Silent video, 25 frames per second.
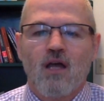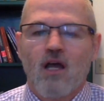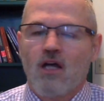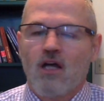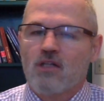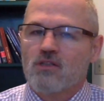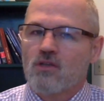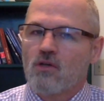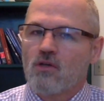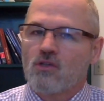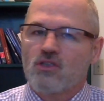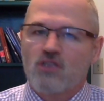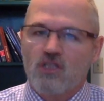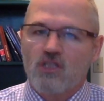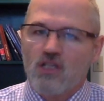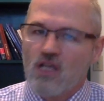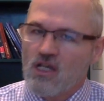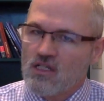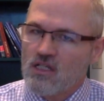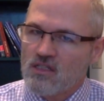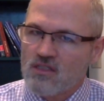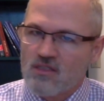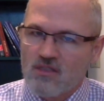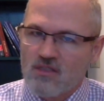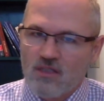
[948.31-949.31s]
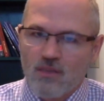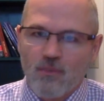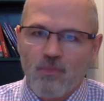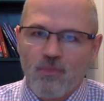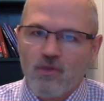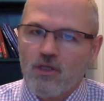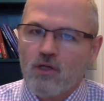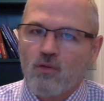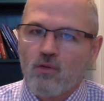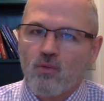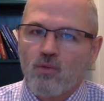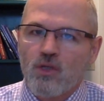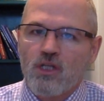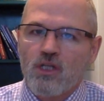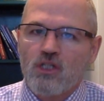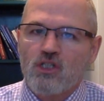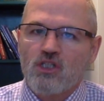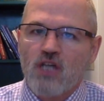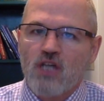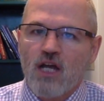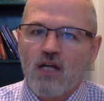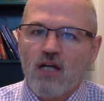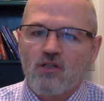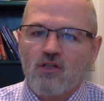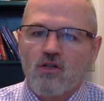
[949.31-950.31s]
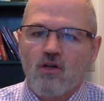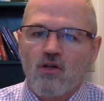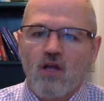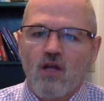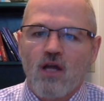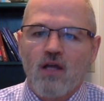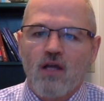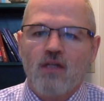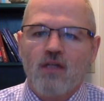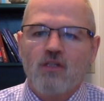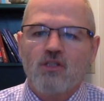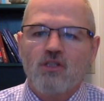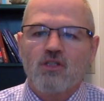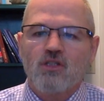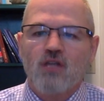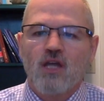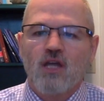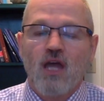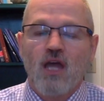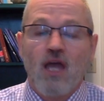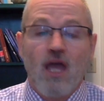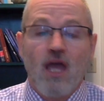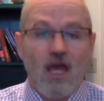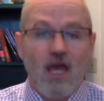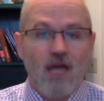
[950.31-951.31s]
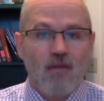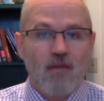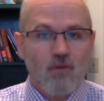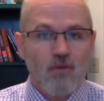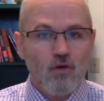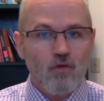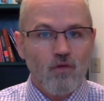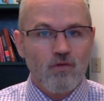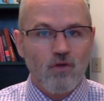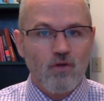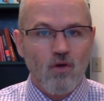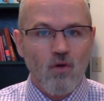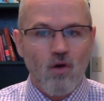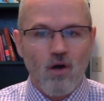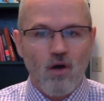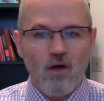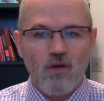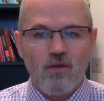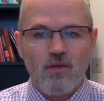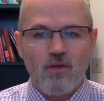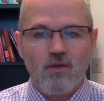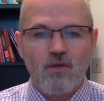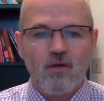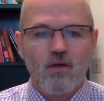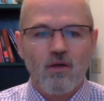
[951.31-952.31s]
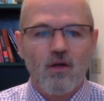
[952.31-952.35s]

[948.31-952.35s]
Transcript: So she simply rechecked her luggage and moved north,